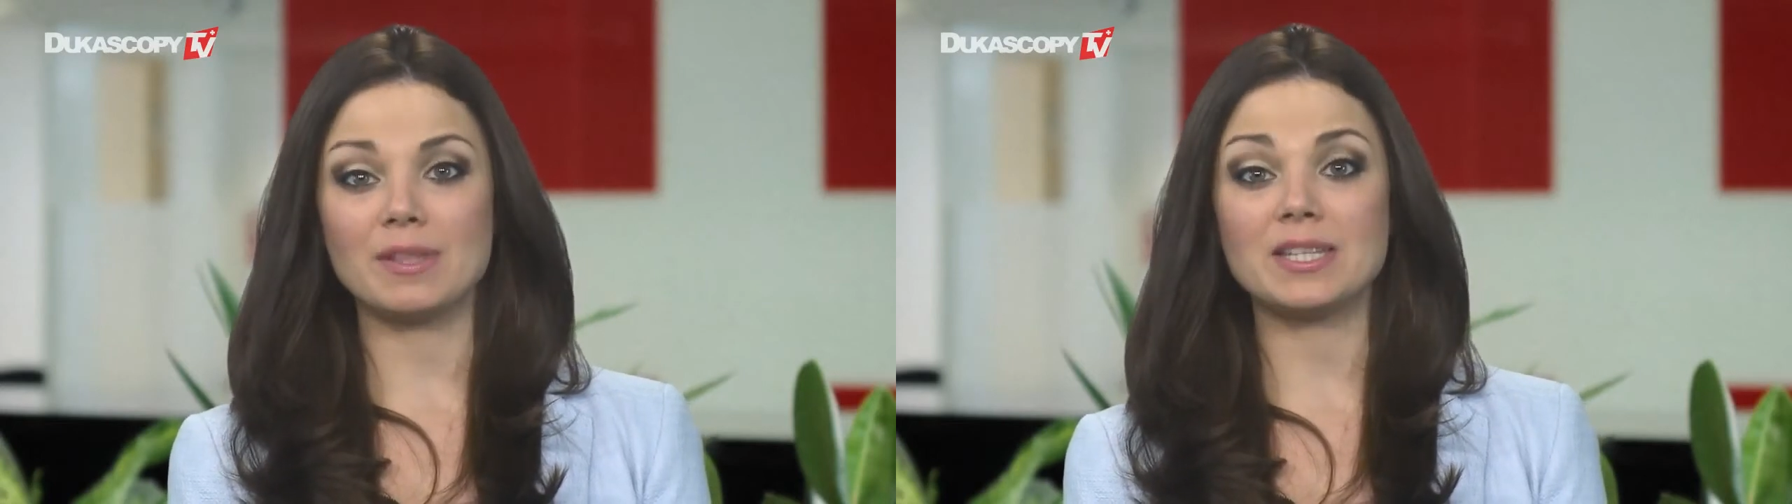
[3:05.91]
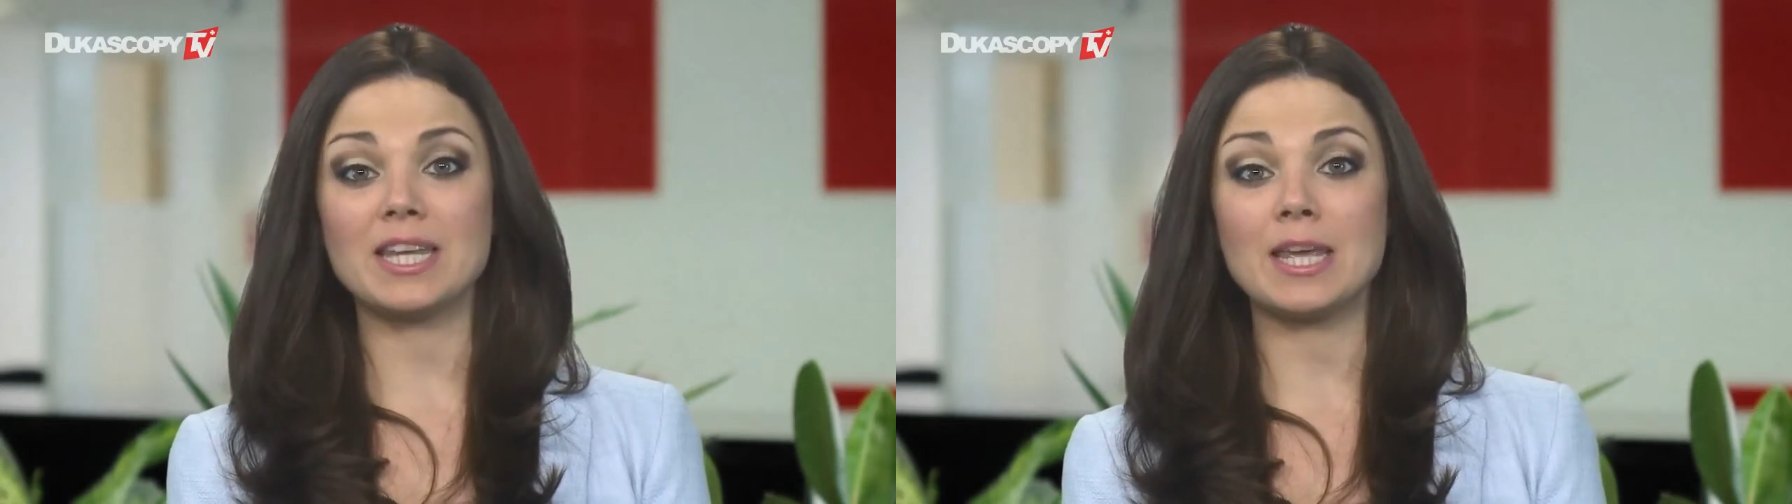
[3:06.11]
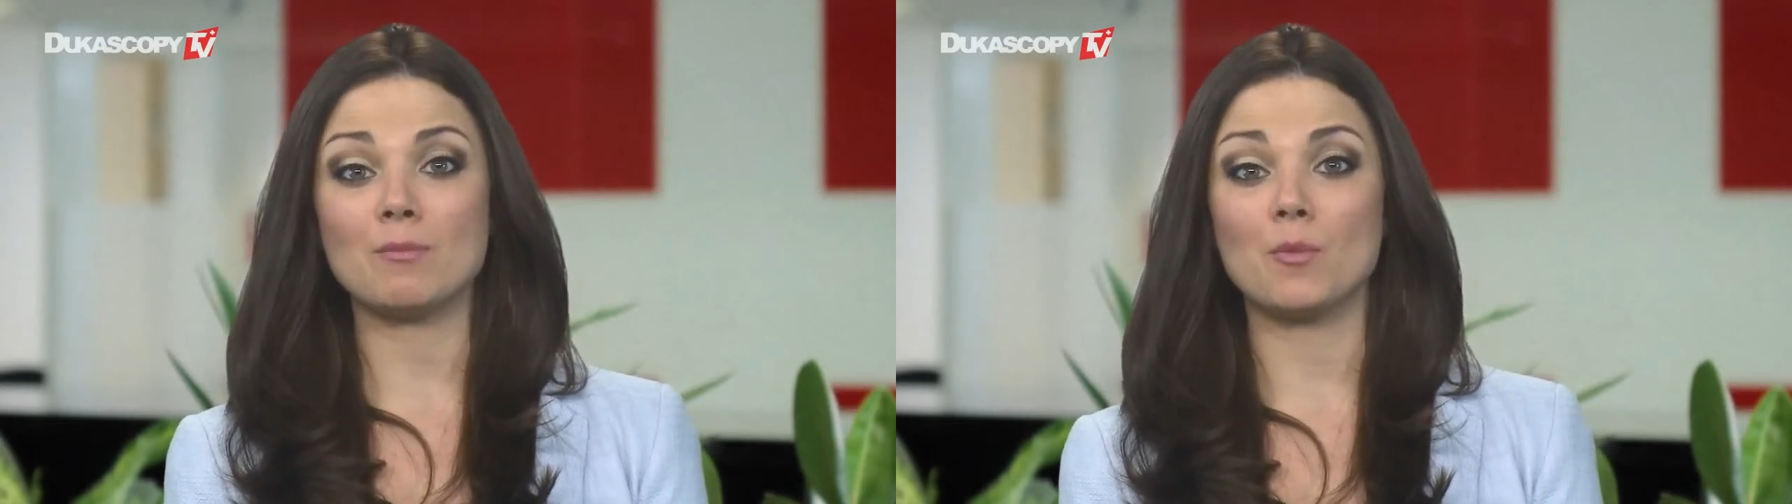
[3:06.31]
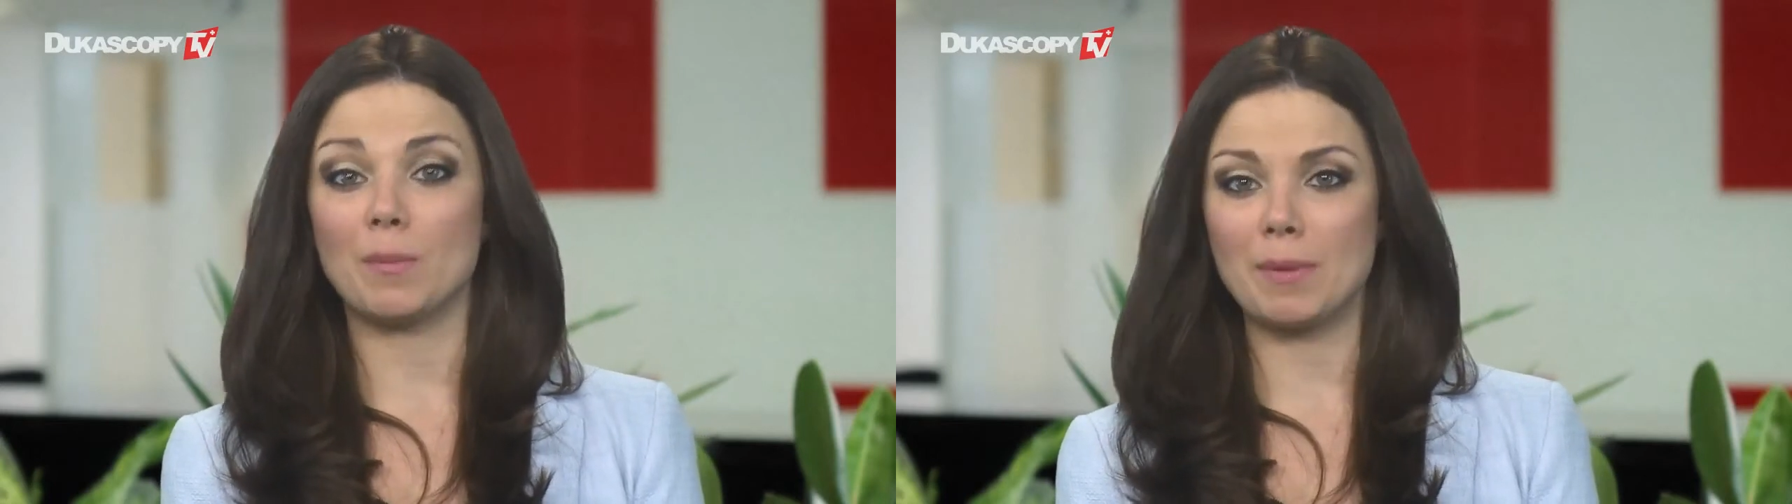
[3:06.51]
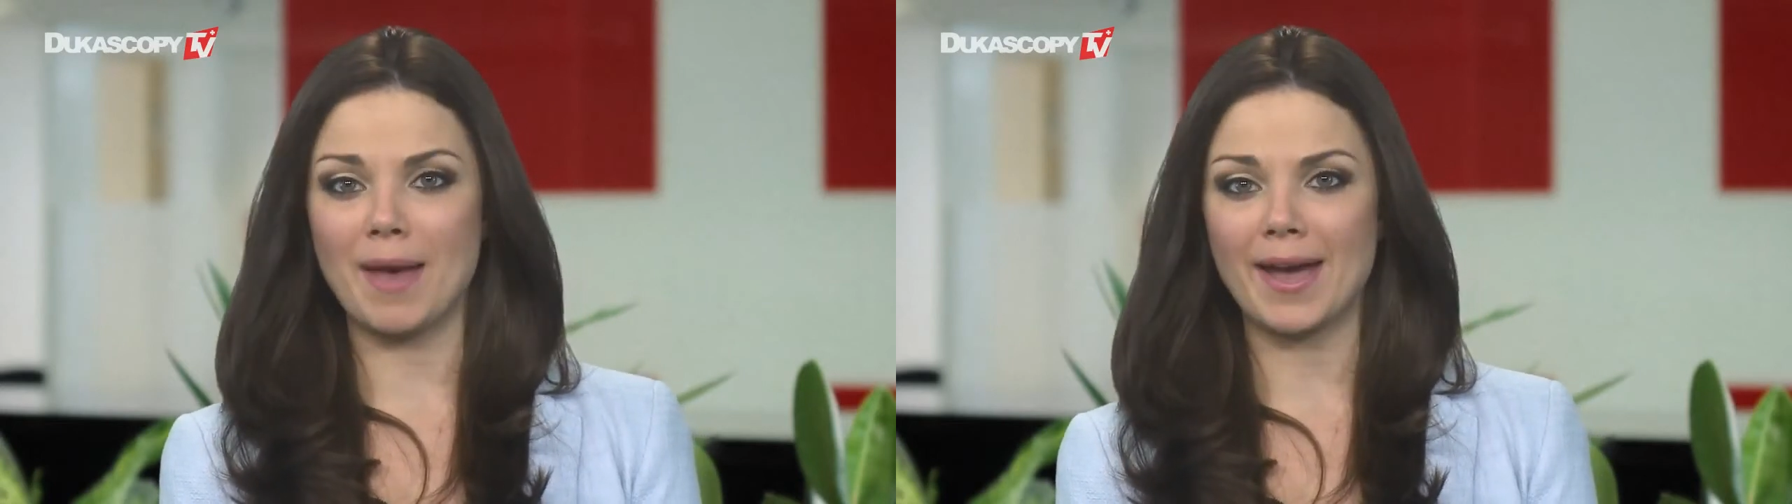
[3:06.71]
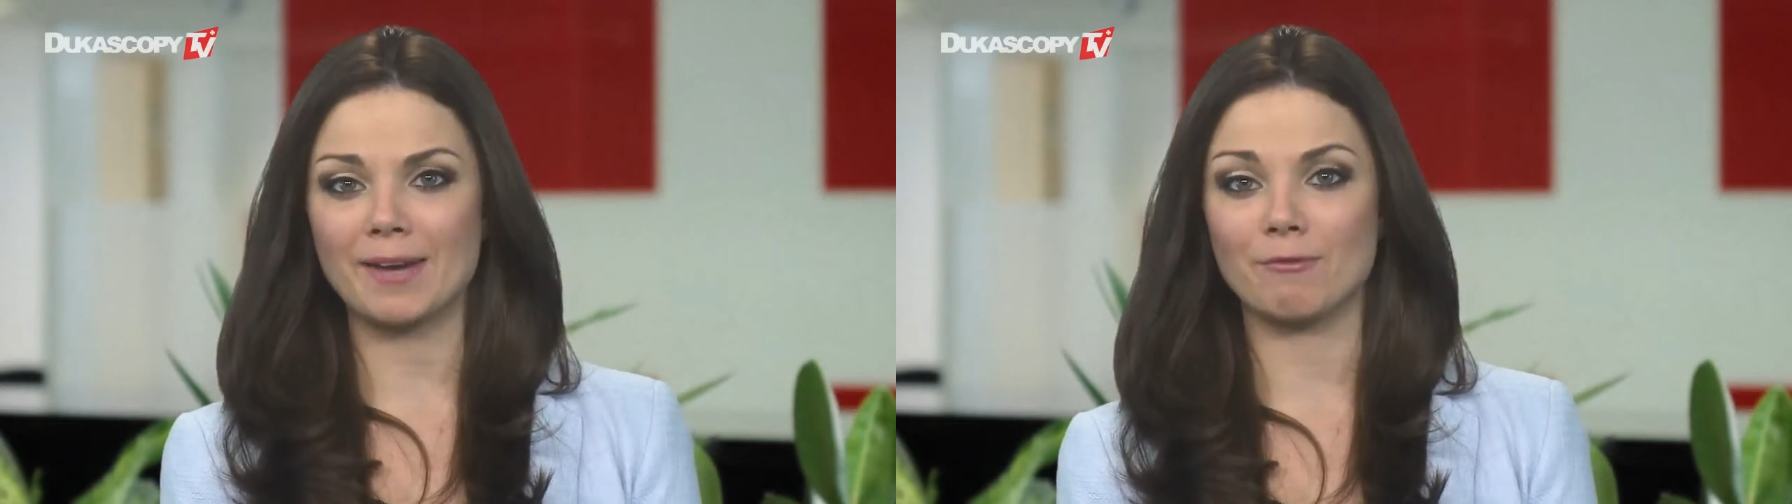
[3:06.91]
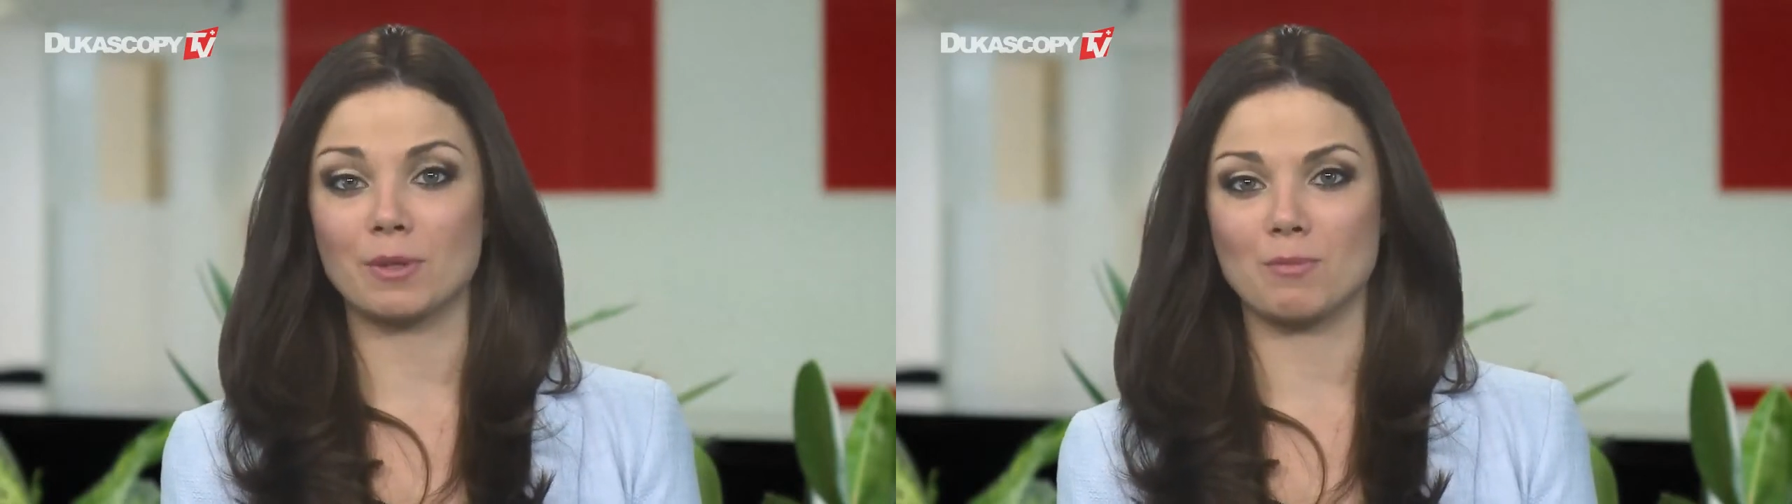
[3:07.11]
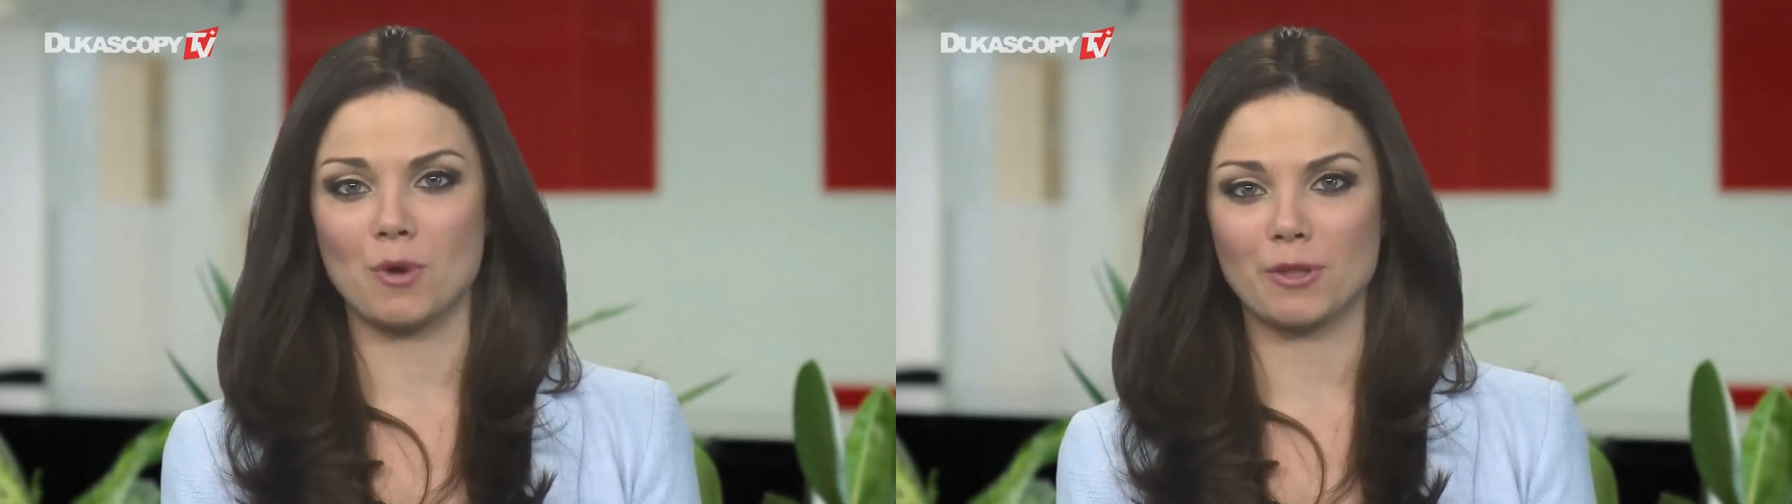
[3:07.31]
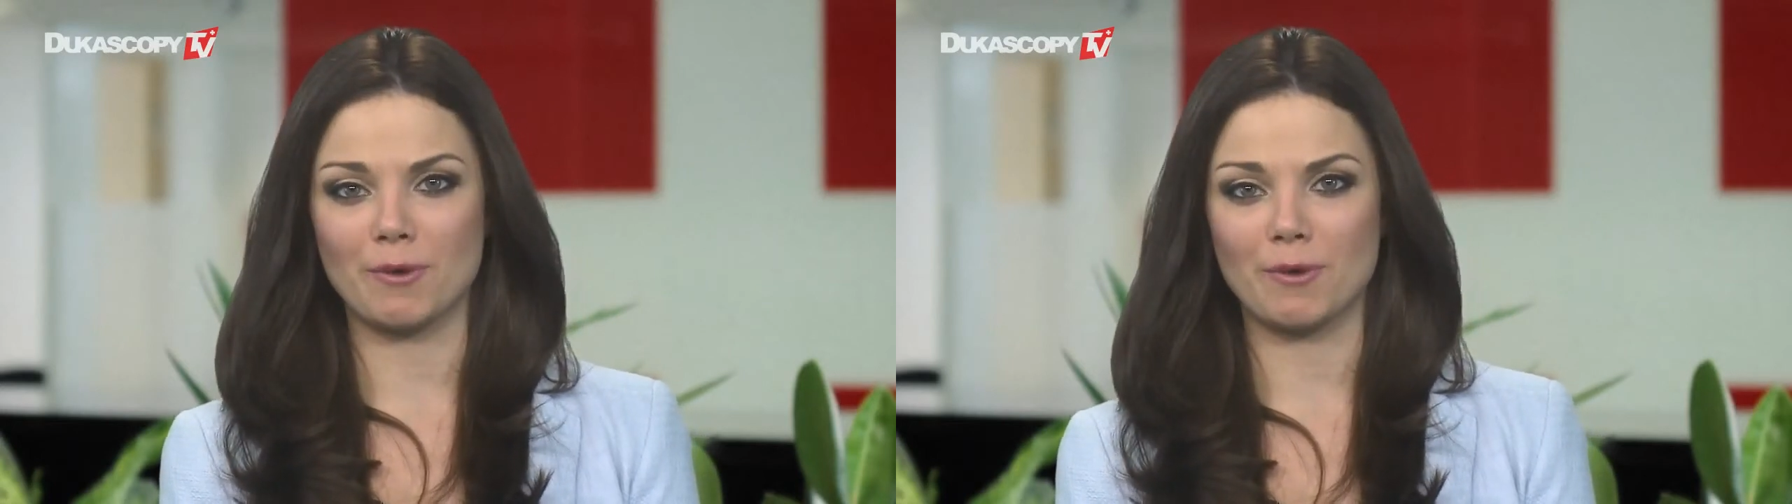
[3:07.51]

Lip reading: but the team will be back with more